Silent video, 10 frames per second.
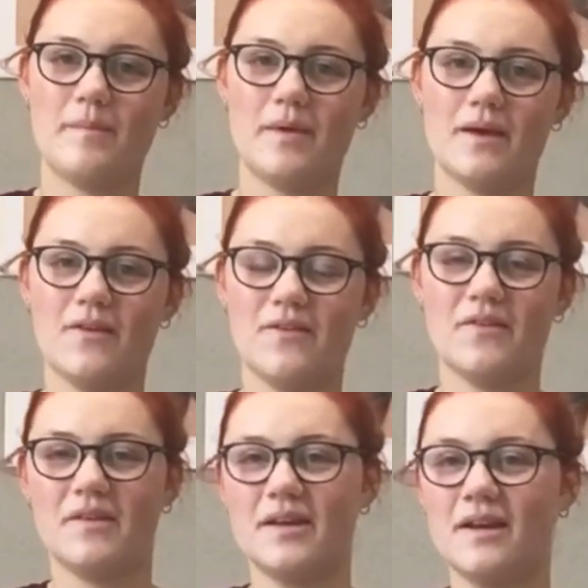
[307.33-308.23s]
because
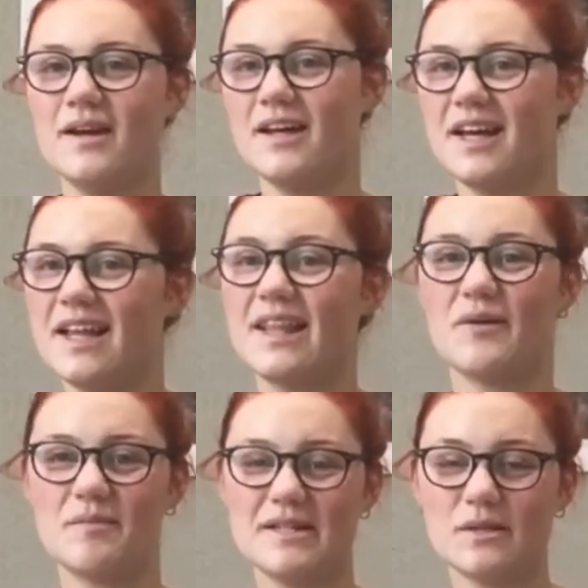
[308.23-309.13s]
that
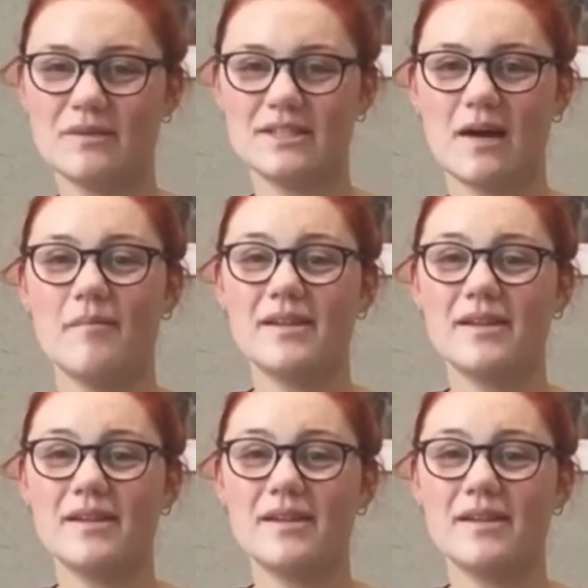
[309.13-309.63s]
would be so much help.